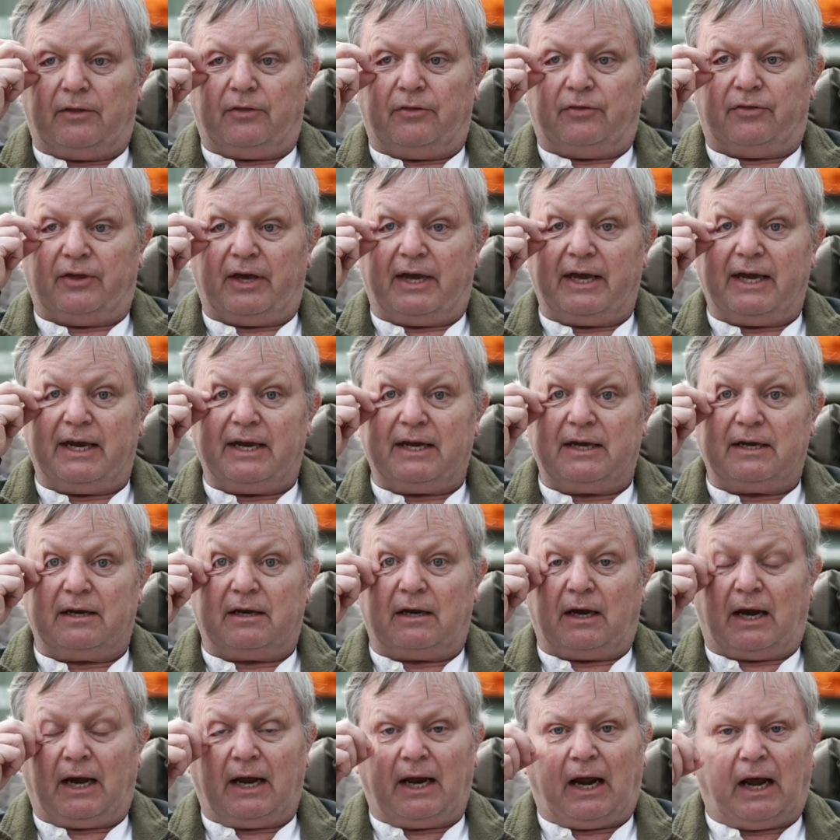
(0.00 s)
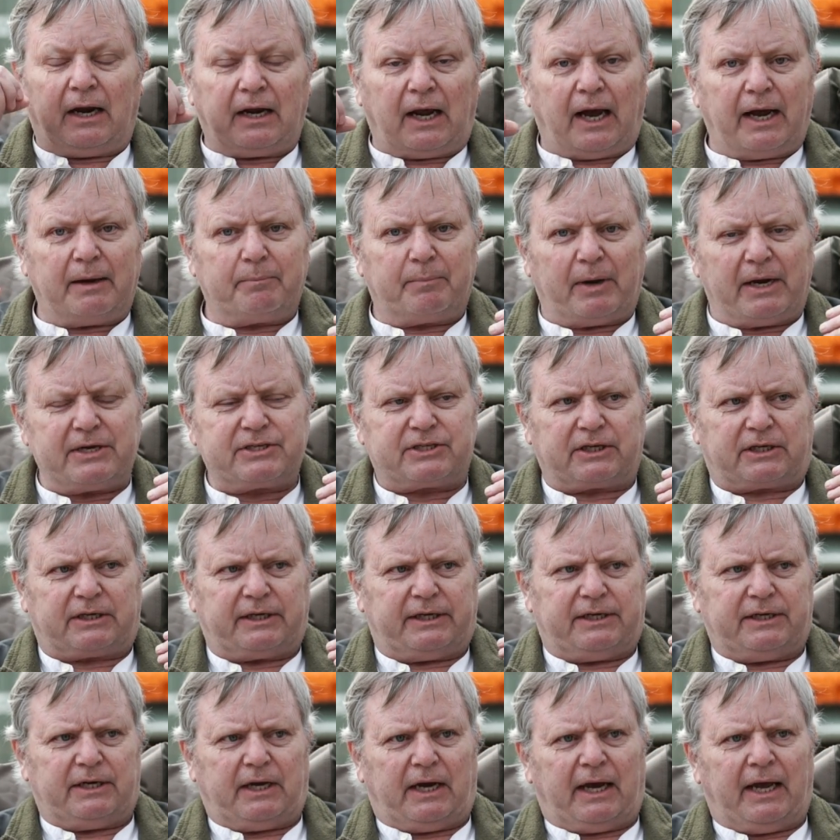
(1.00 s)
I
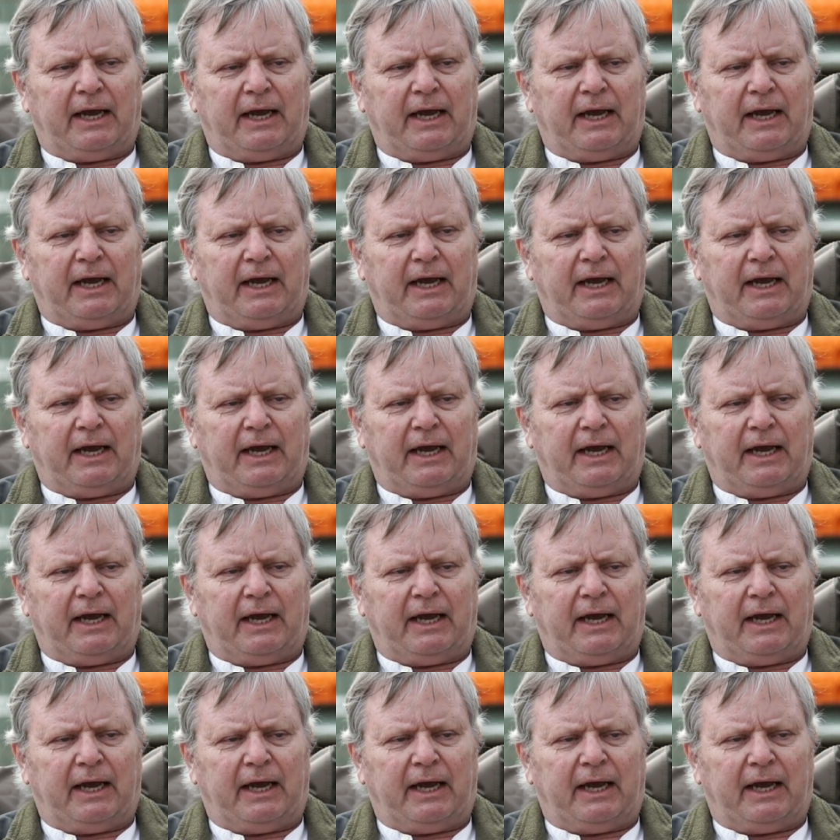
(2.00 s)
basically,